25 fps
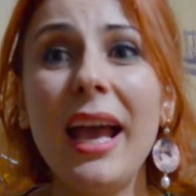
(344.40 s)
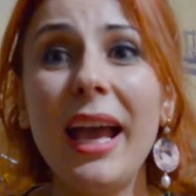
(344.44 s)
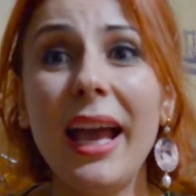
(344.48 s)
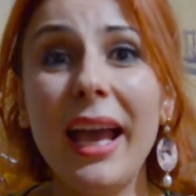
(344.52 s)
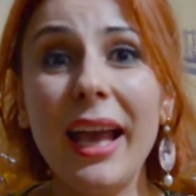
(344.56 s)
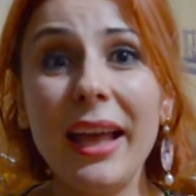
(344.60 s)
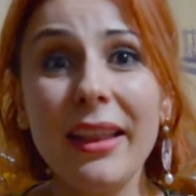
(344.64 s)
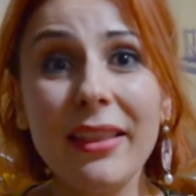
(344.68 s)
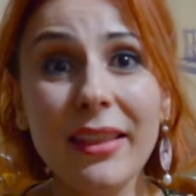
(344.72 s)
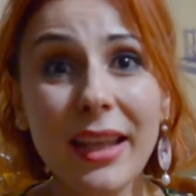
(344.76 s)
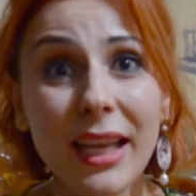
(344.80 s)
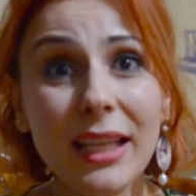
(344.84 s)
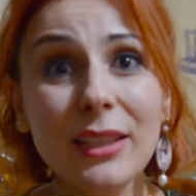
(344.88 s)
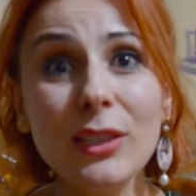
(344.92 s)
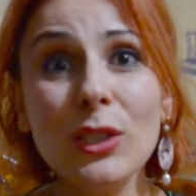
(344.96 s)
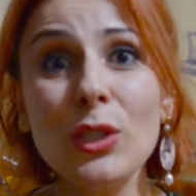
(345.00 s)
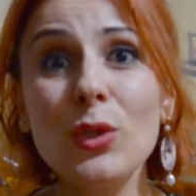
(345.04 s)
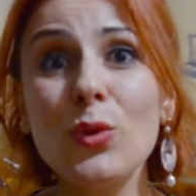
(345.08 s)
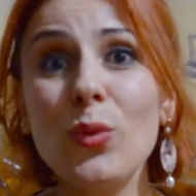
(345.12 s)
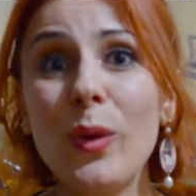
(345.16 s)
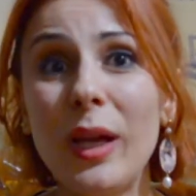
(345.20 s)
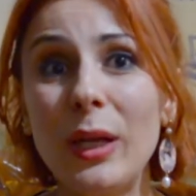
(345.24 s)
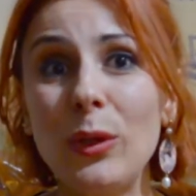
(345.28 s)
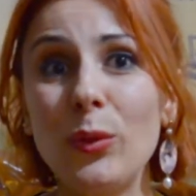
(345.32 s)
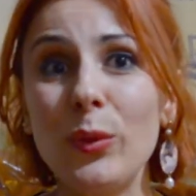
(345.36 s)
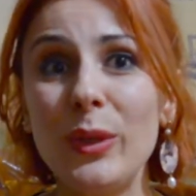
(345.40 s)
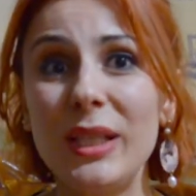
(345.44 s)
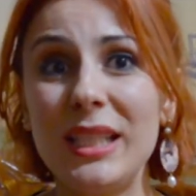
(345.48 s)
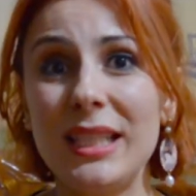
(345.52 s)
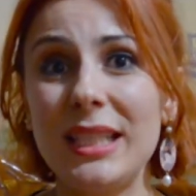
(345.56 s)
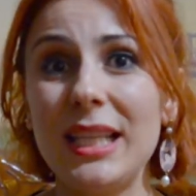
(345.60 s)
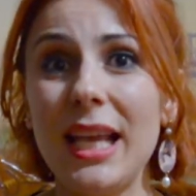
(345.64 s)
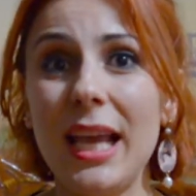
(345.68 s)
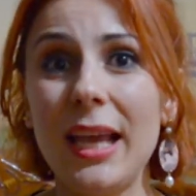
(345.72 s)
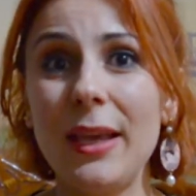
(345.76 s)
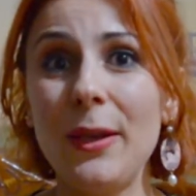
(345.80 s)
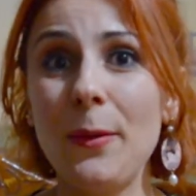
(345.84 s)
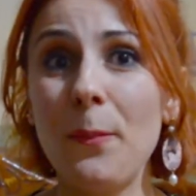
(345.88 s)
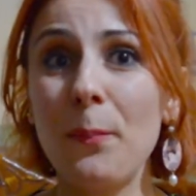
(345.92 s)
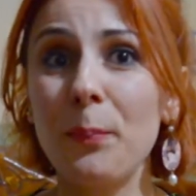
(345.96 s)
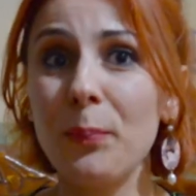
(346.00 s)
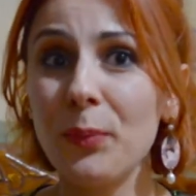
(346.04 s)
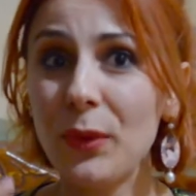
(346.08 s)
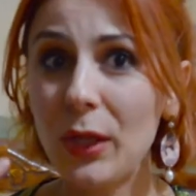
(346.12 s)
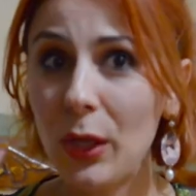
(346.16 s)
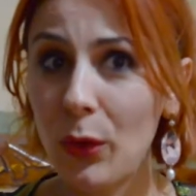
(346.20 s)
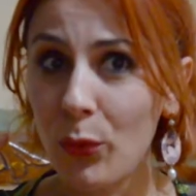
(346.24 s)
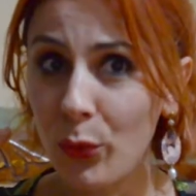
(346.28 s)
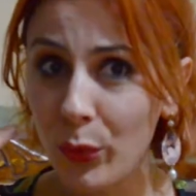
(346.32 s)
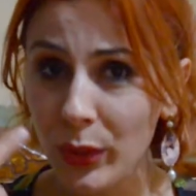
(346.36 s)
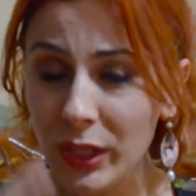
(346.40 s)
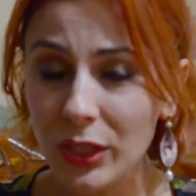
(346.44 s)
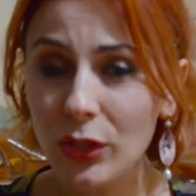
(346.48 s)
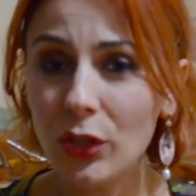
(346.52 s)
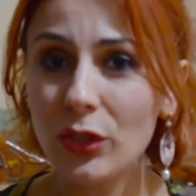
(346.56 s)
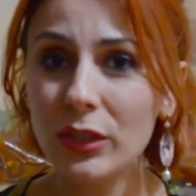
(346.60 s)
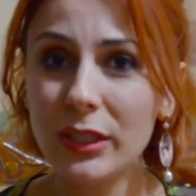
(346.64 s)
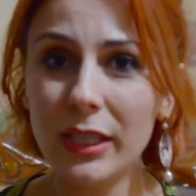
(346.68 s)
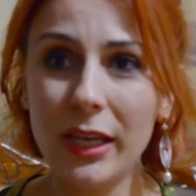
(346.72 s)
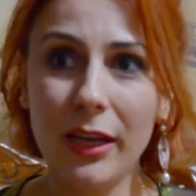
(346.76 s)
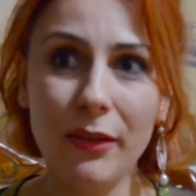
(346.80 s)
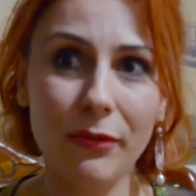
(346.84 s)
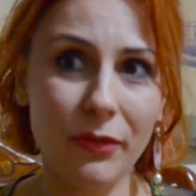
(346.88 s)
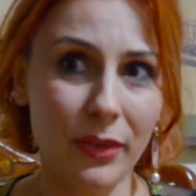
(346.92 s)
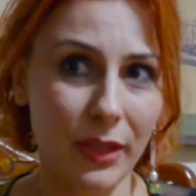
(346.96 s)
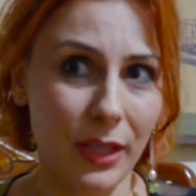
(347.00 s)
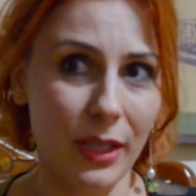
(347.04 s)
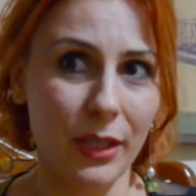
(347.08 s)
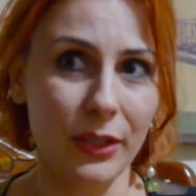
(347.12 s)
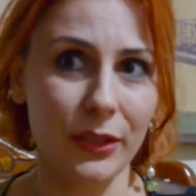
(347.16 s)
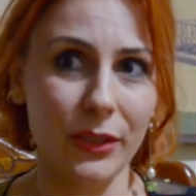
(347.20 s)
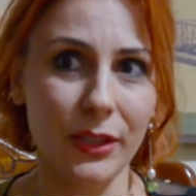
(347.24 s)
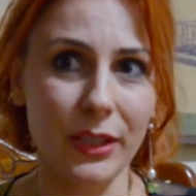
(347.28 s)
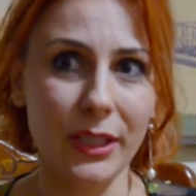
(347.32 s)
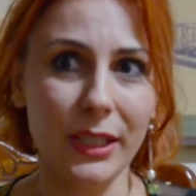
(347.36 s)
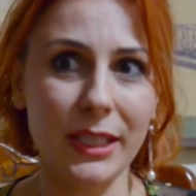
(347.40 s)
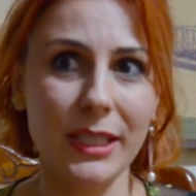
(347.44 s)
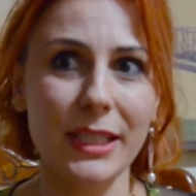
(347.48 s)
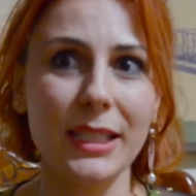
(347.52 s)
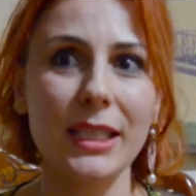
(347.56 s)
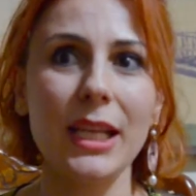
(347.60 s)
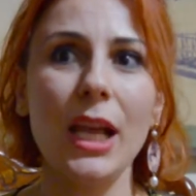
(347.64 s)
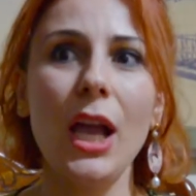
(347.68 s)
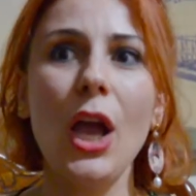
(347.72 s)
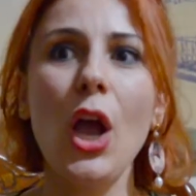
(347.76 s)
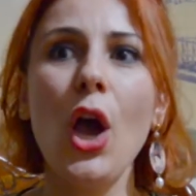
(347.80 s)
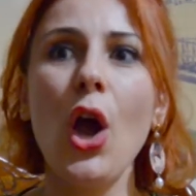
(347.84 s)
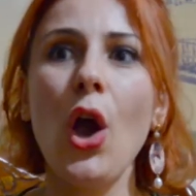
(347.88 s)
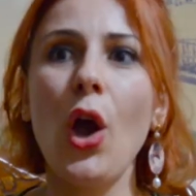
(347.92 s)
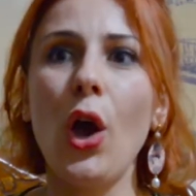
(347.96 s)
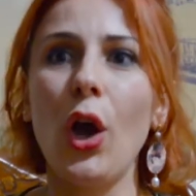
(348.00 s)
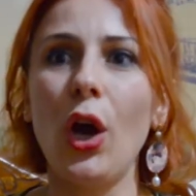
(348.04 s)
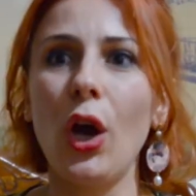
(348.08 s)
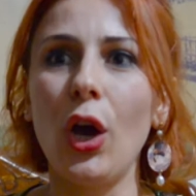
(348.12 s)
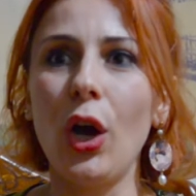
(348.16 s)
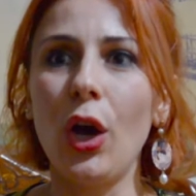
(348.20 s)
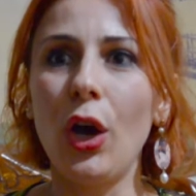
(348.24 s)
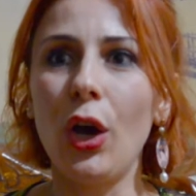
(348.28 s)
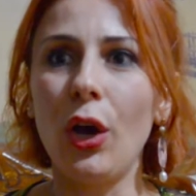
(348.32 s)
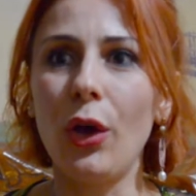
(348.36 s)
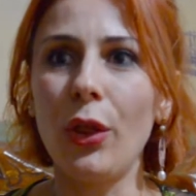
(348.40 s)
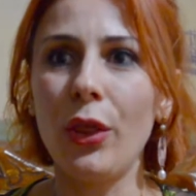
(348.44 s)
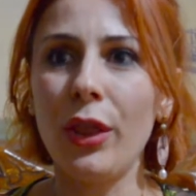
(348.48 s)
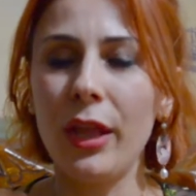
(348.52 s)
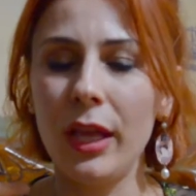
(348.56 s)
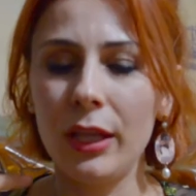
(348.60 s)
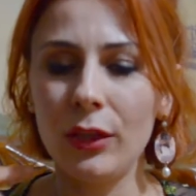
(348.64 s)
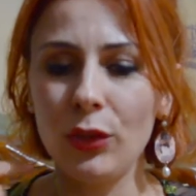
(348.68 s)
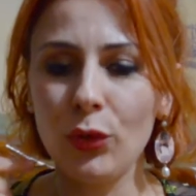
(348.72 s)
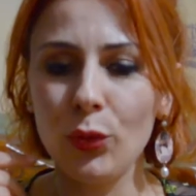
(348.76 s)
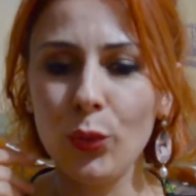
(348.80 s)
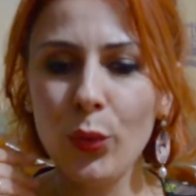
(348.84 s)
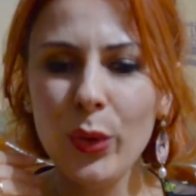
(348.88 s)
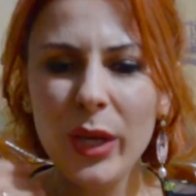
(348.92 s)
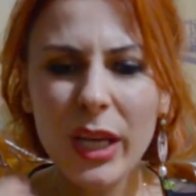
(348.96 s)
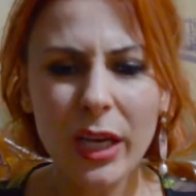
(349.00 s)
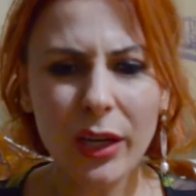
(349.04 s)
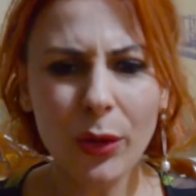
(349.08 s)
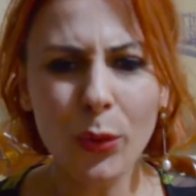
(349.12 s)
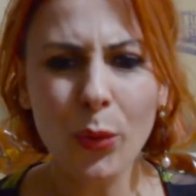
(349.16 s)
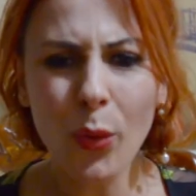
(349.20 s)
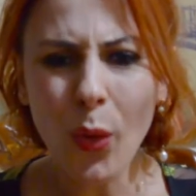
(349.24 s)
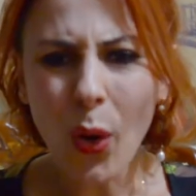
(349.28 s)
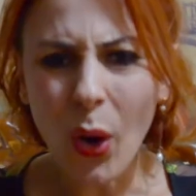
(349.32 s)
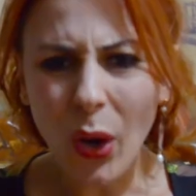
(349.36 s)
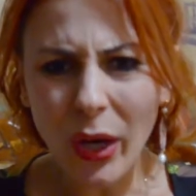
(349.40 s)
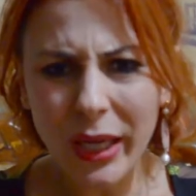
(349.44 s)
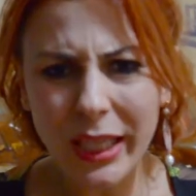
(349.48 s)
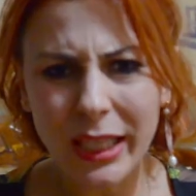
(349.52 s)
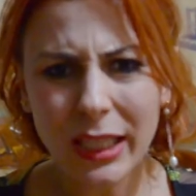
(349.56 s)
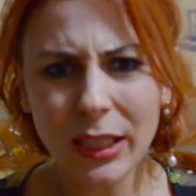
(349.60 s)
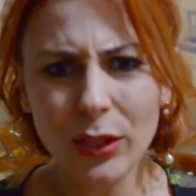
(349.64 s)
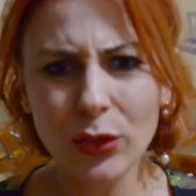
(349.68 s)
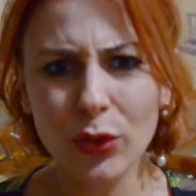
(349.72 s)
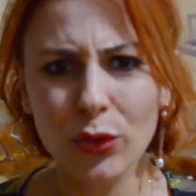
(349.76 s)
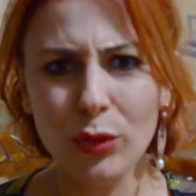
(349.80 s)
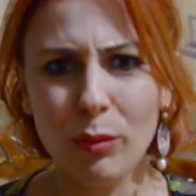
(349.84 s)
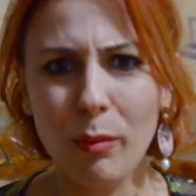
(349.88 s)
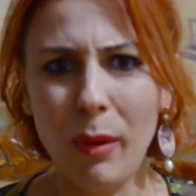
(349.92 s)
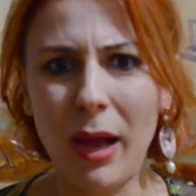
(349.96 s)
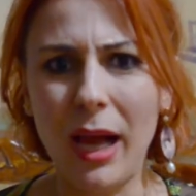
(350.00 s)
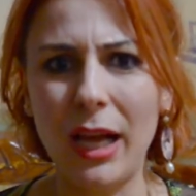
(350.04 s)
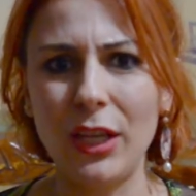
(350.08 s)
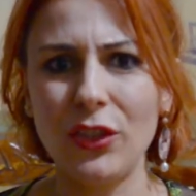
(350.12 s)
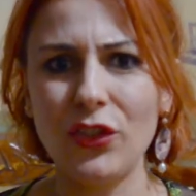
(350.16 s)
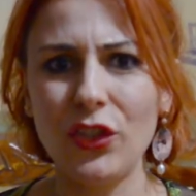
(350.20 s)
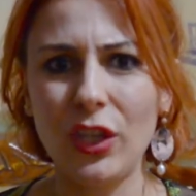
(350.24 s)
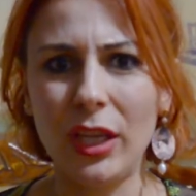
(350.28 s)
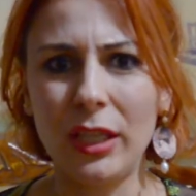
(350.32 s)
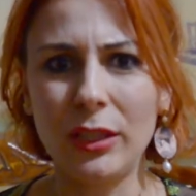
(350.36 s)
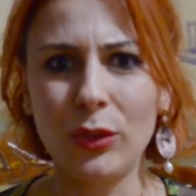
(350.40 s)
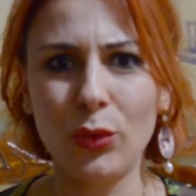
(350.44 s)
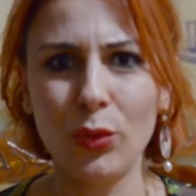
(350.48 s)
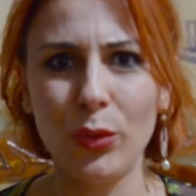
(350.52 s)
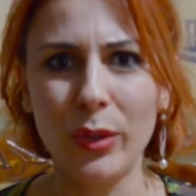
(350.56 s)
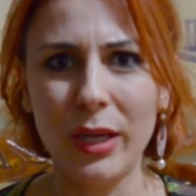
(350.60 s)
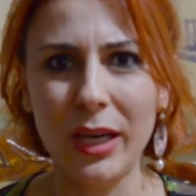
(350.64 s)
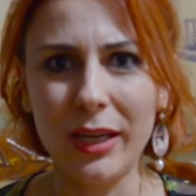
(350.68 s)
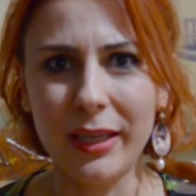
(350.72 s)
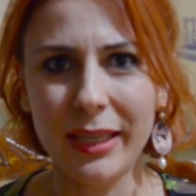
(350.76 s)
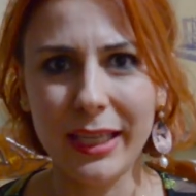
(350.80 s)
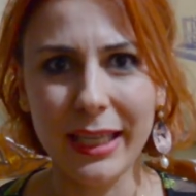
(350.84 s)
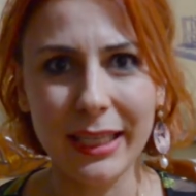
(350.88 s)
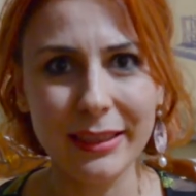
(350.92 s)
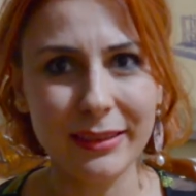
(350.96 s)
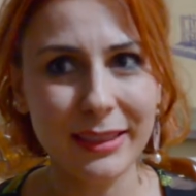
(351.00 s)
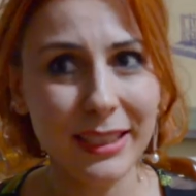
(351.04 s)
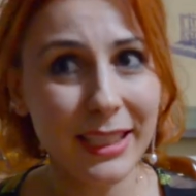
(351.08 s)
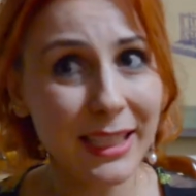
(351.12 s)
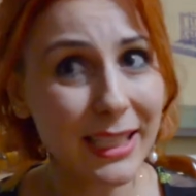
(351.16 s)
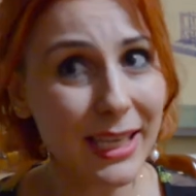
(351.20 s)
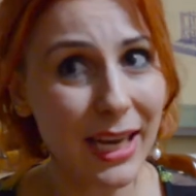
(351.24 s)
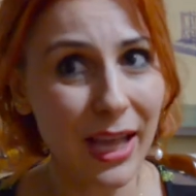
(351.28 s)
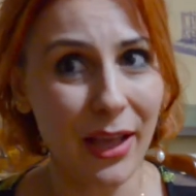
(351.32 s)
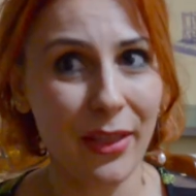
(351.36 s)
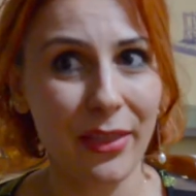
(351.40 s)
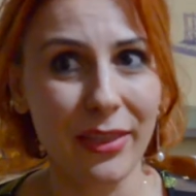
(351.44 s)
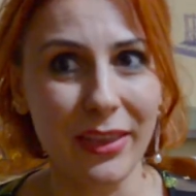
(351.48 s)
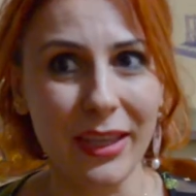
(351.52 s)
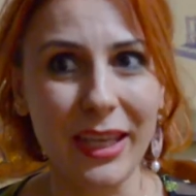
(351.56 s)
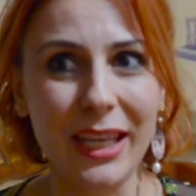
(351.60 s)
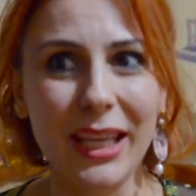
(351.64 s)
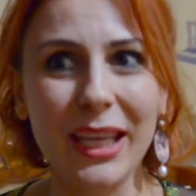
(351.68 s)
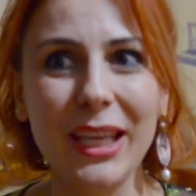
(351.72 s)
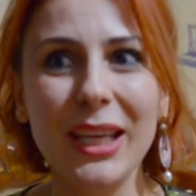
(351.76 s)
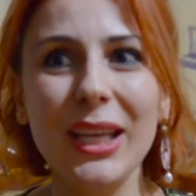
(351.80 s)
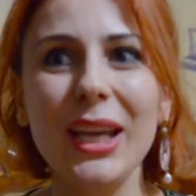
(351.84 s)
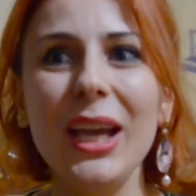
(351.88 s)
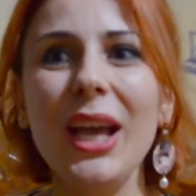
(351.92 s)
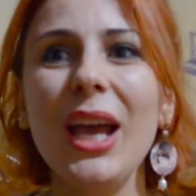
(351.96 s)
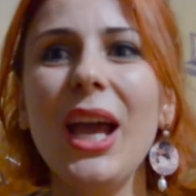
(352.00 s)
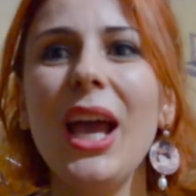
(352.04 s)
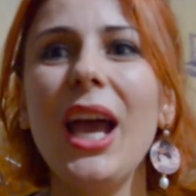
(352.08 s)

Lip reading: And that is when we say we don't have theaters, that we are working too much and we are getting nothing.